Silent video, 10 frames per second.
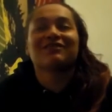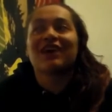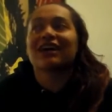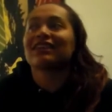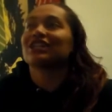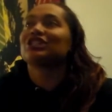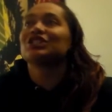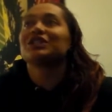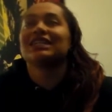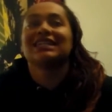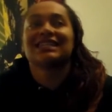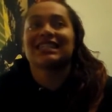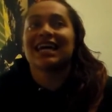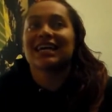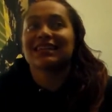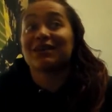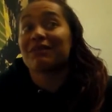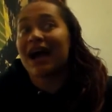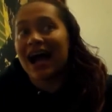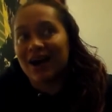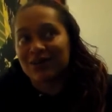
we have trash bags is